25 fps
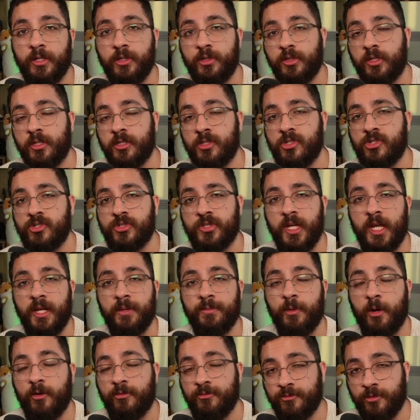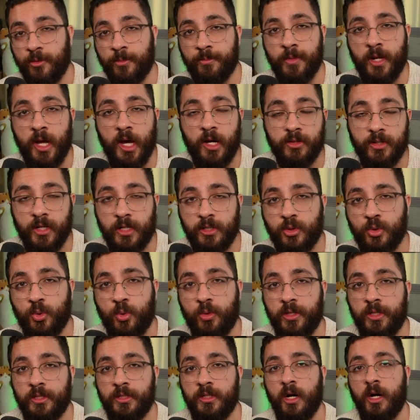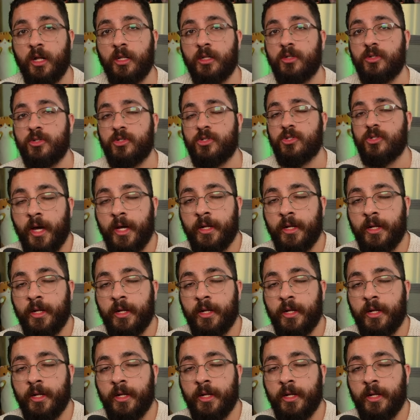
you can save off from now that $20.